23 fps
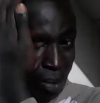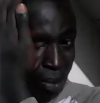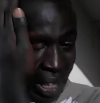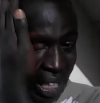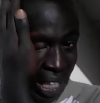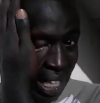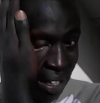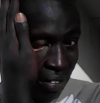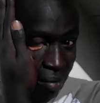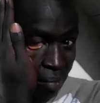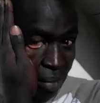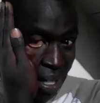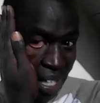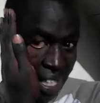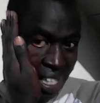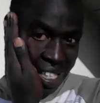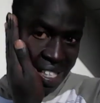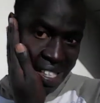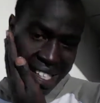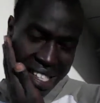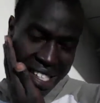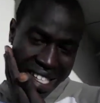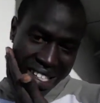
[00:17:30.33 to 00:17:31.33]
money I ever
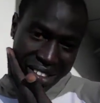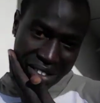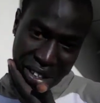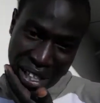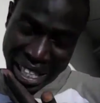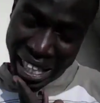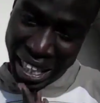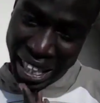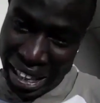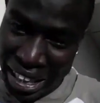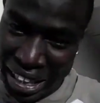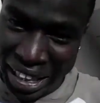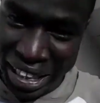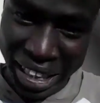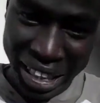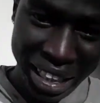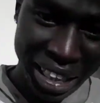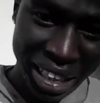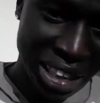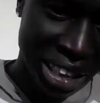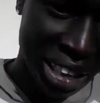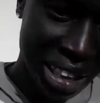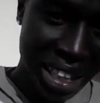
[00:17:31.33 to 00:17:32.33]
made, 300. And
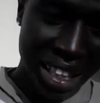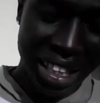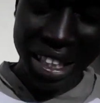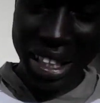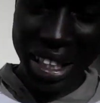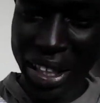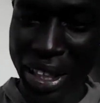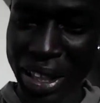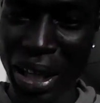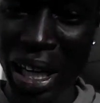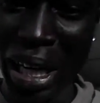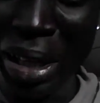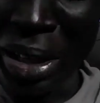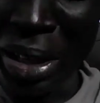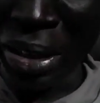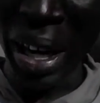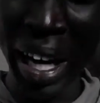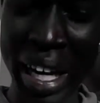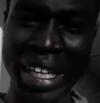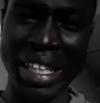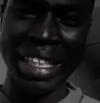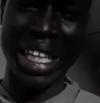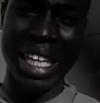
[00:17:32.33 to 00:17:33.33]
uh, you know, I
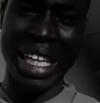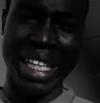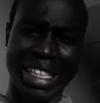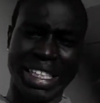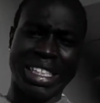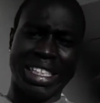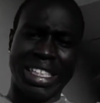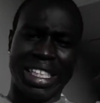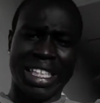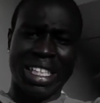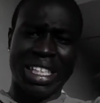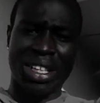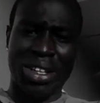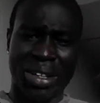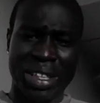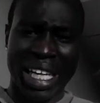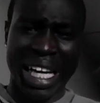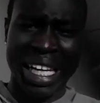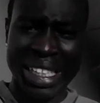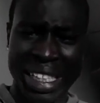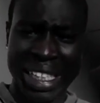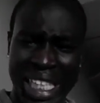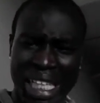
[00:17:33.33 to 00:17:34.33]
grinded. You know, at
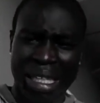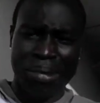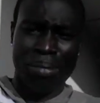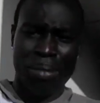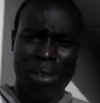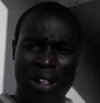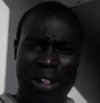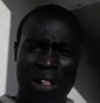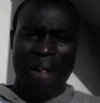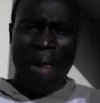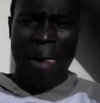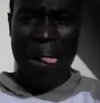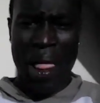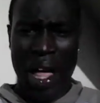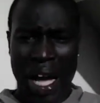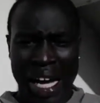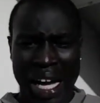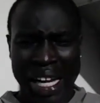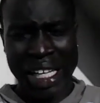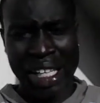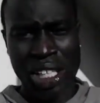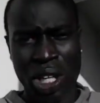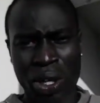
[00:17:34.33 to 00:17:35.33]
that time,
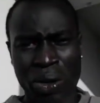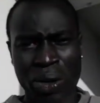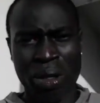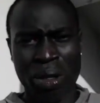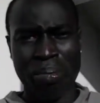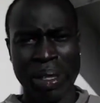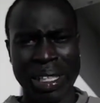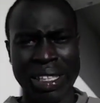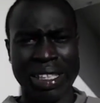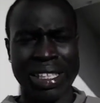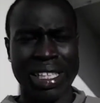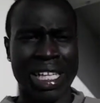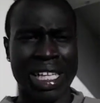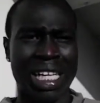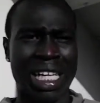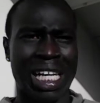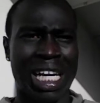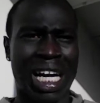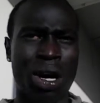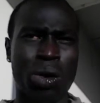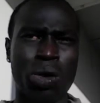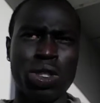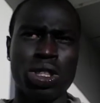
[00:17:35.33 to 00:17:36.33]
I didn't know it, but
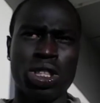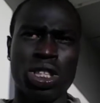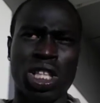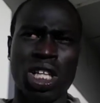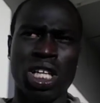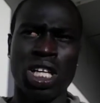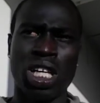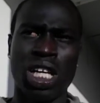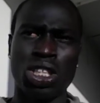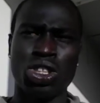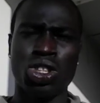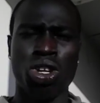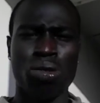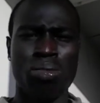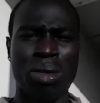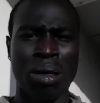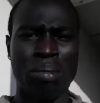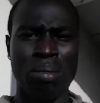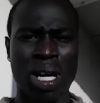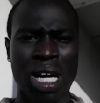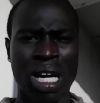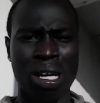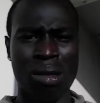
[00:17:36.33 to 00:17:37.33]
uh, I was uh, showed my
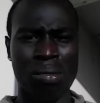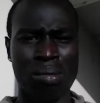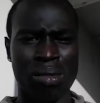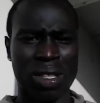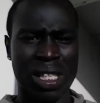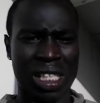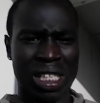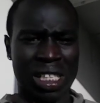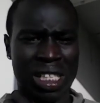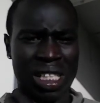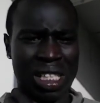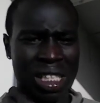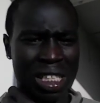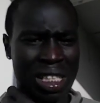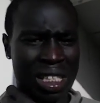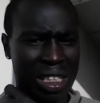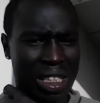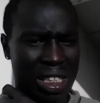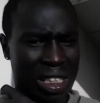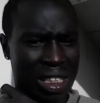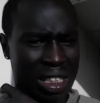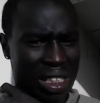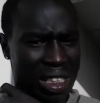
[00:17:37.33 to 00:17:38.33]
mom, and uh,
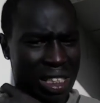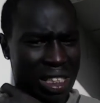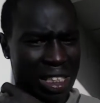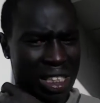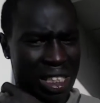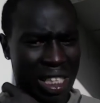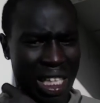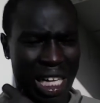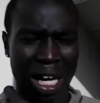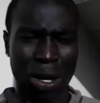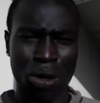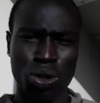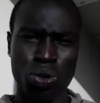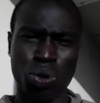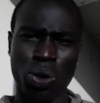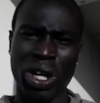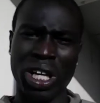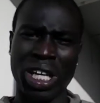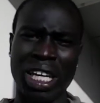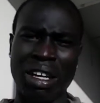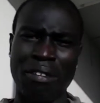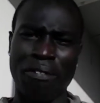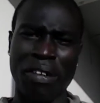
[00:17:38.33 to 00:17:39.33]
I was
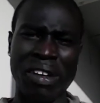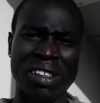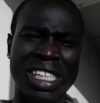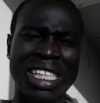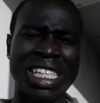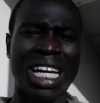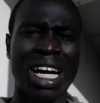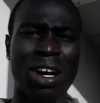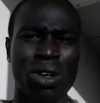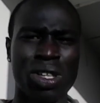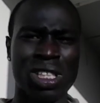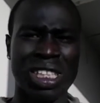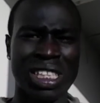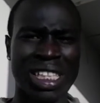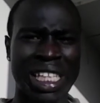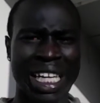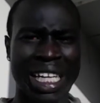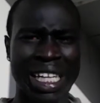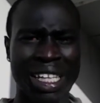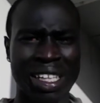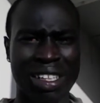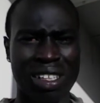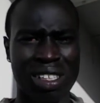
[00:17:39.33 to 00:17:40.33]
working 15 hours a
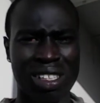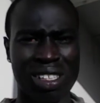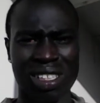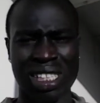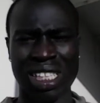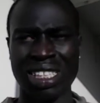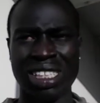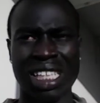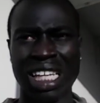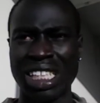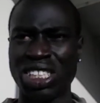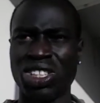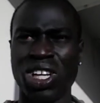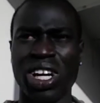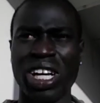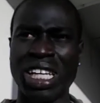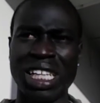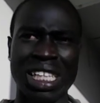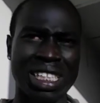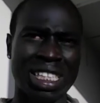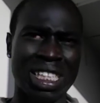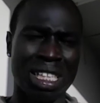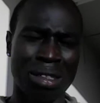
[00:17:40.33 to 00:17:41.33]
day since I
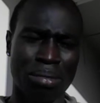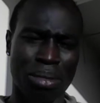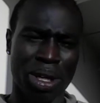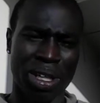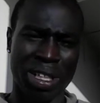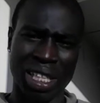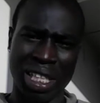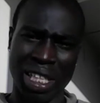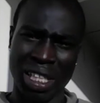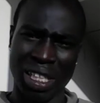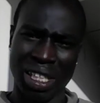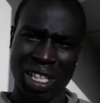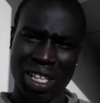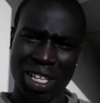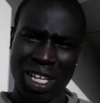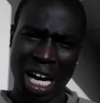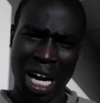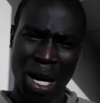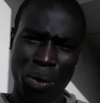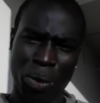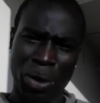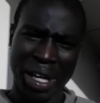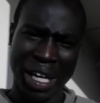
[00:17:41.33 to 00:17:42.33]
started internet marketing.
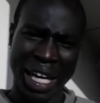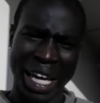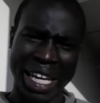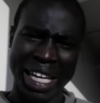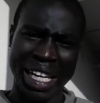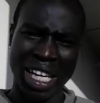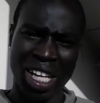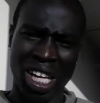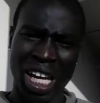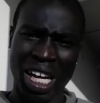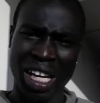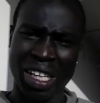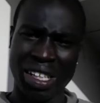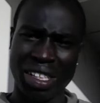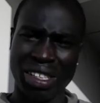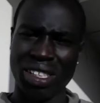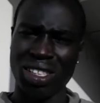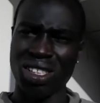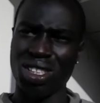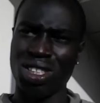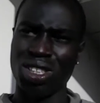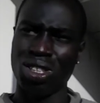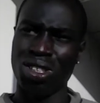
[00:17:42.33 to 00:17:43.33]
I work 8 o'clock
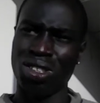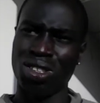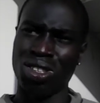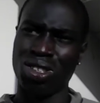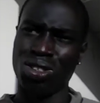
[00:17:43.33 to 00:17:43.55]
to